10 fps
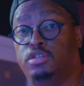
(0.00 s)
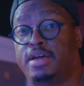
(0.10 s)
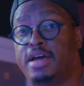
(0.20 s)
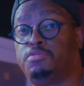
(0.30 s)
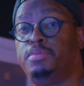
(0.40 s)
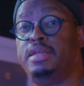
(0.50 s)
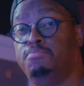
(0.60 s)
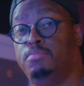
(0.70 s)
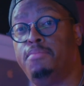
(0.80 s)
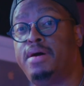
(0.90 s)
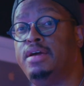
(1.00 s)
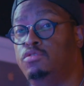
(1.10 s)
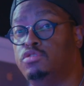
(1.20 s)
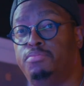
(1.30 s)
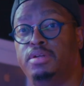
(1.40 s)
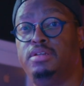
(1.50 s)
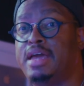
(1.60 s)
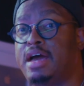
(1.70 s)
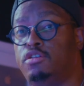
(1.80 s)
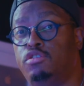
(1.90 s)
You guys have been hitting me about
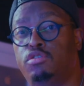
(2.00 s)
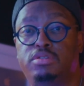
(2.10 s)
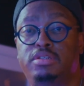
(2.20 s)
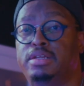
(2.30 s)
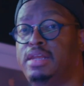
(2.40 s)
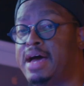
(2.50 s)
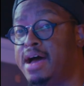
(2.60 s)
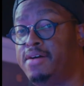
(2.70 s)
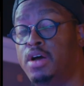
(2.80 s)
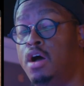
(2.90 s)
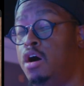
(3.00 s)
usability, how you're using it live,